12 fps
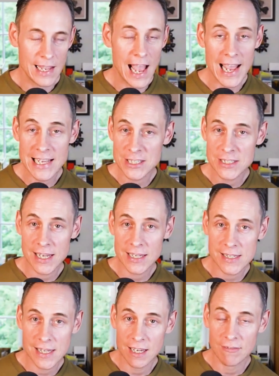Yeah, I
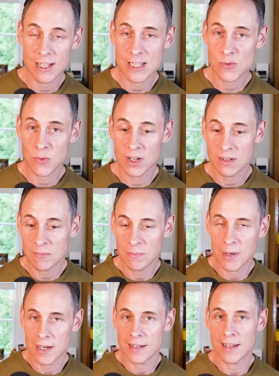hesitate to give this one,
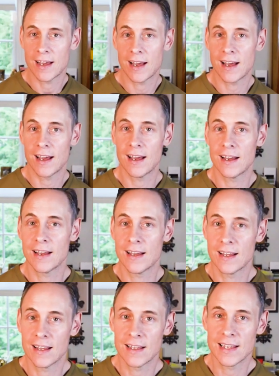but uh,
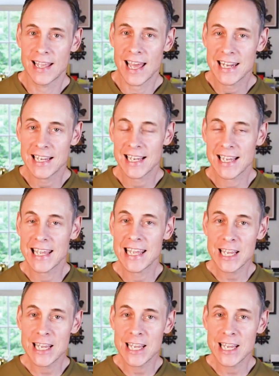getting a keyword.